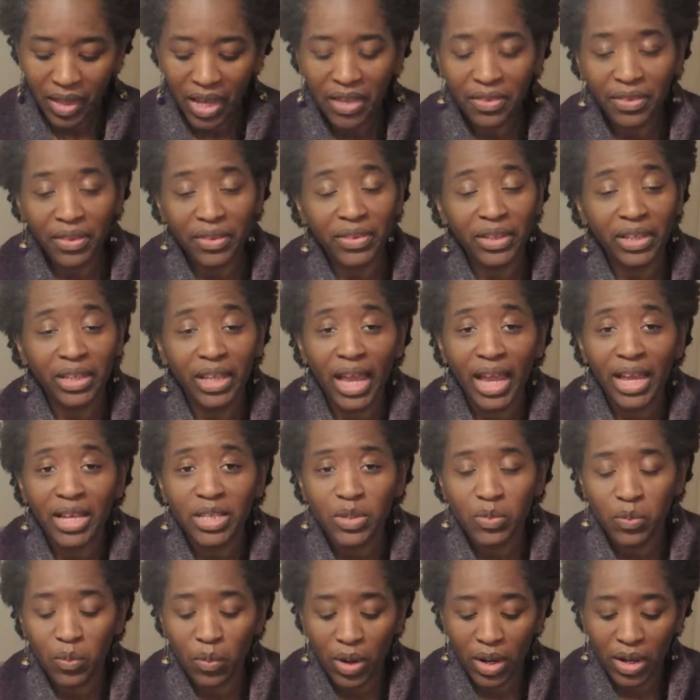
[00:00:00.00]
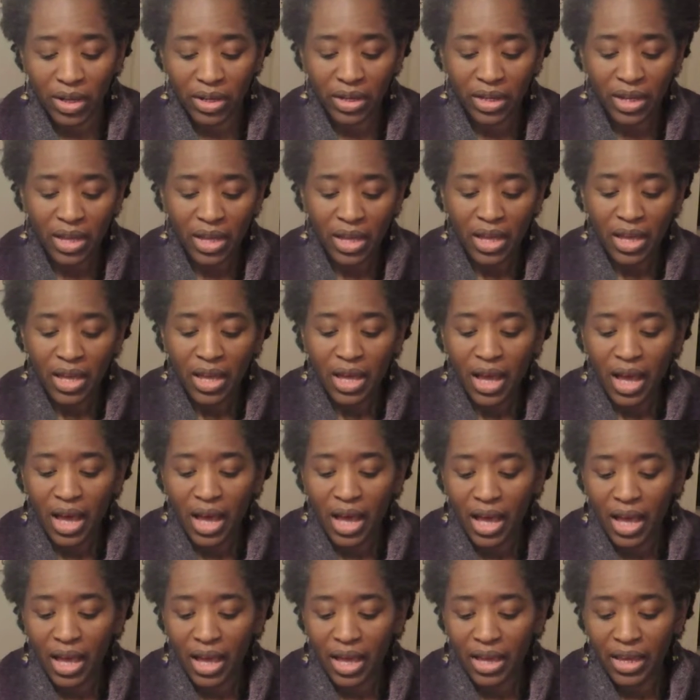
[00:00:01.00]
And then the last one
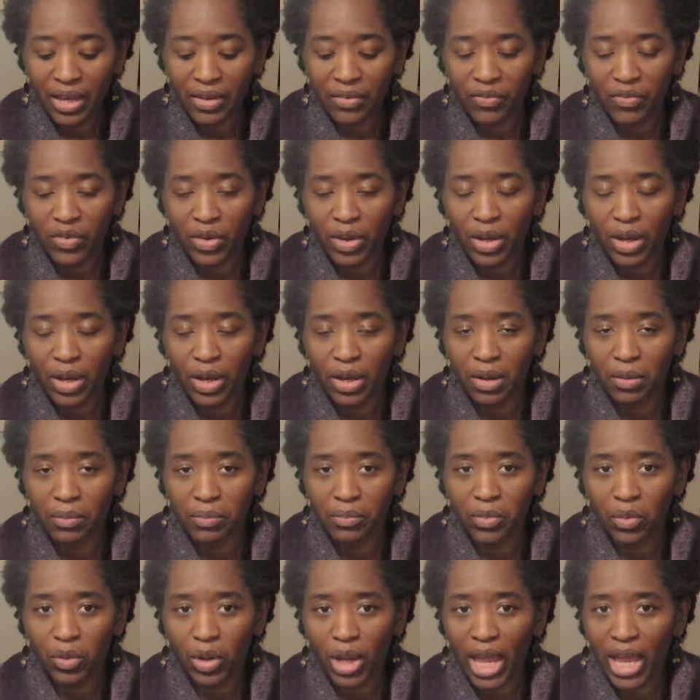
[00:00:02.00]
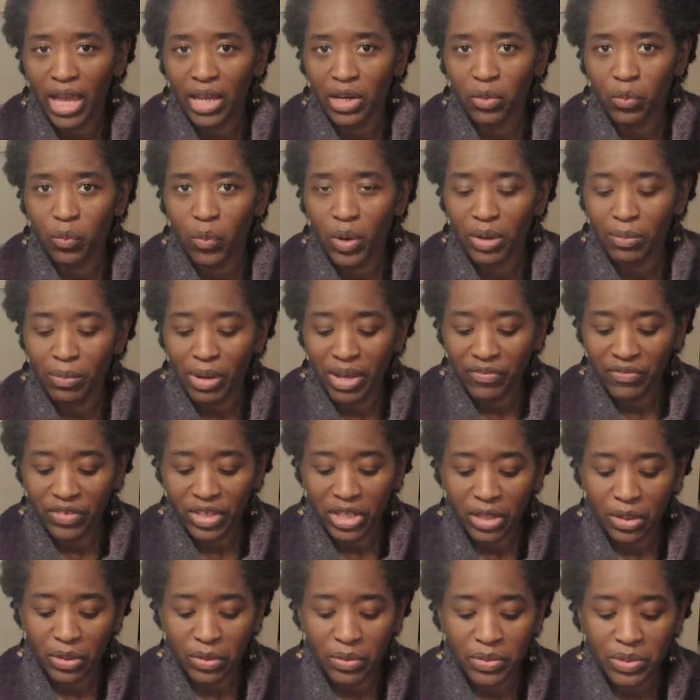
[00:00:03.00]
I've had in one of my
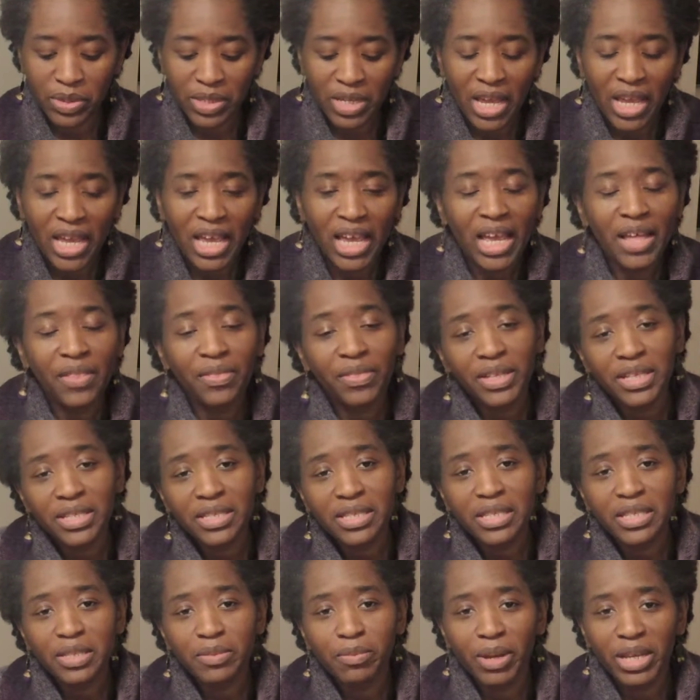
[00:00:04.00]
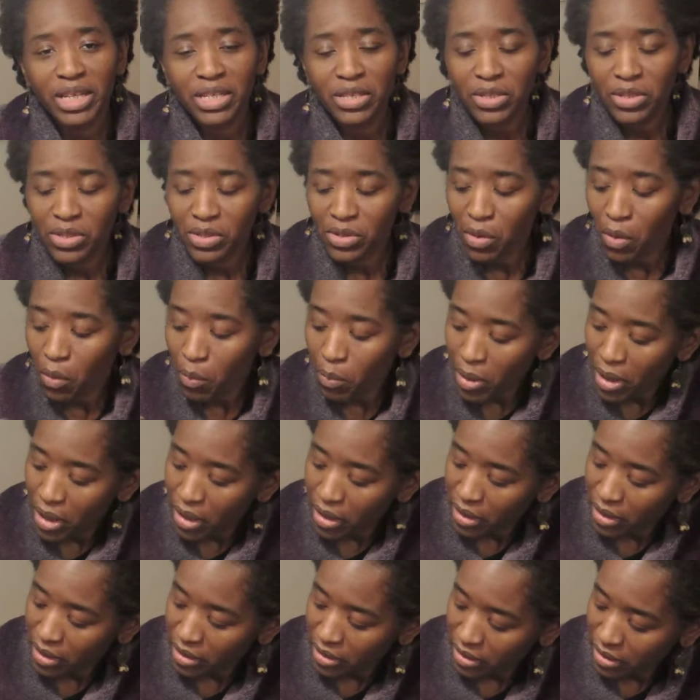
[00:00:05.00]
videos, and this is my
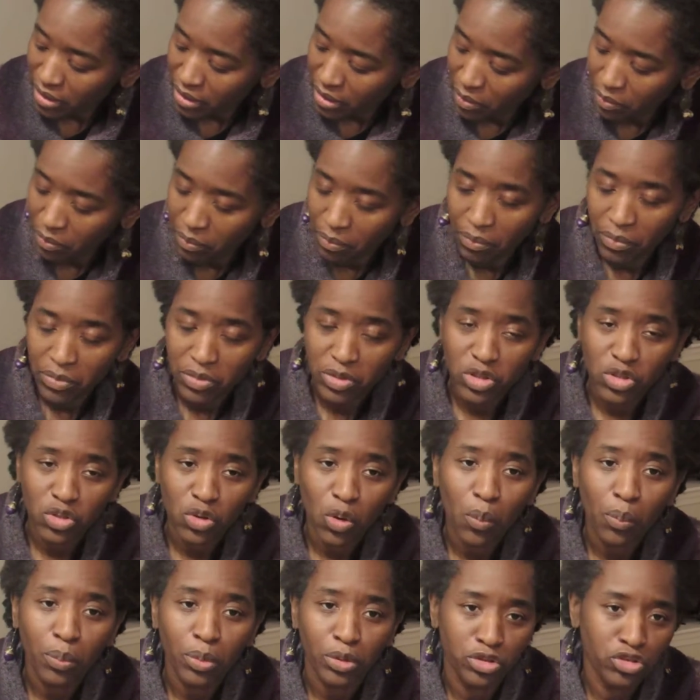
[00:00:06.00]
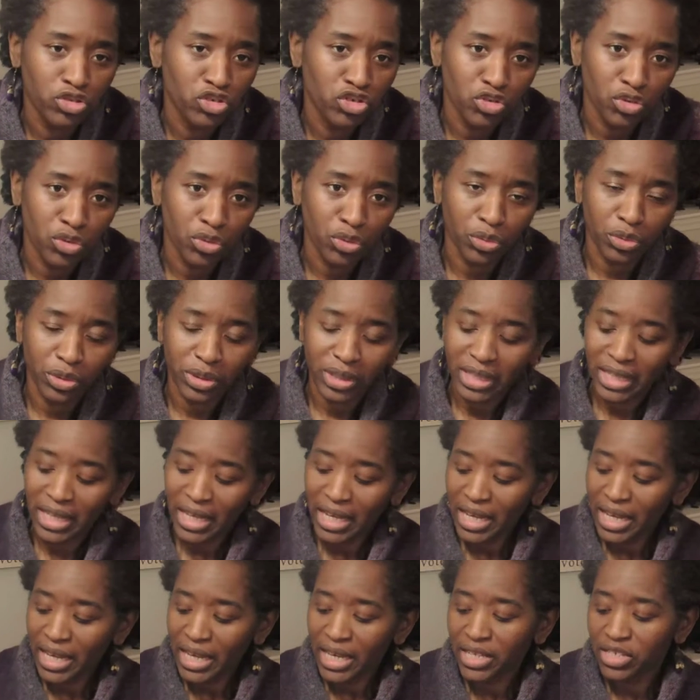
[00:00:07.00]
Soapers journal.
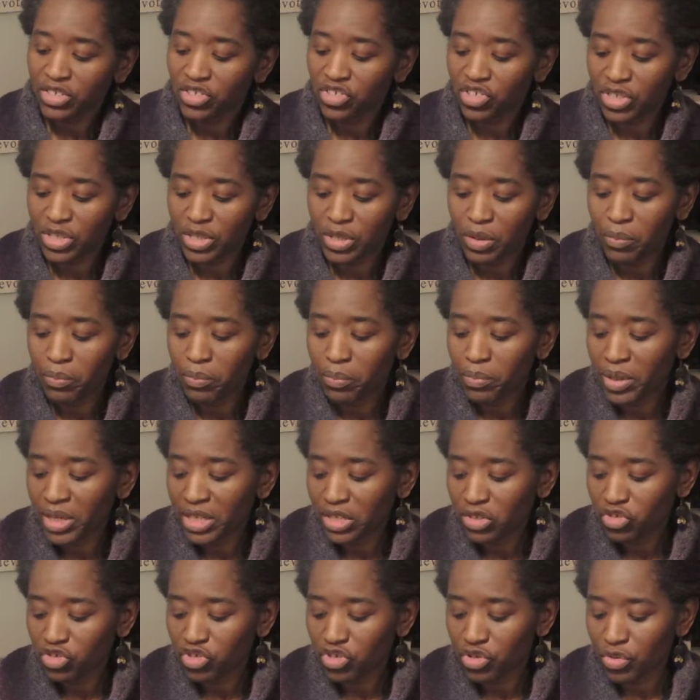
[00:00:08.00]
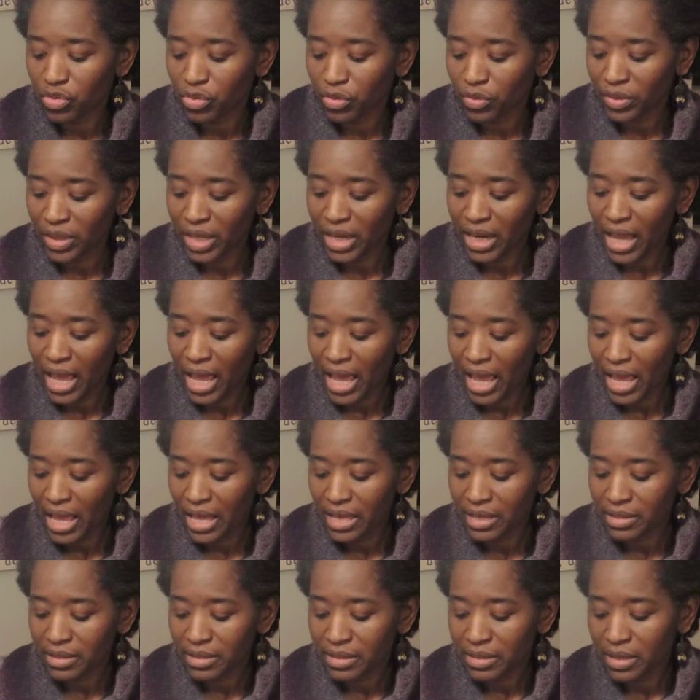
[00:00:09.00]
It is just a big journal that
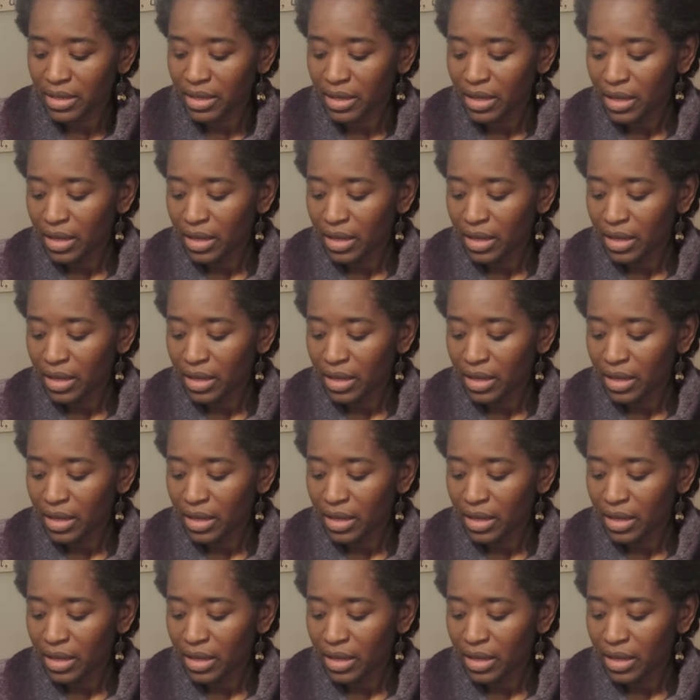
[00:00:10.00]
has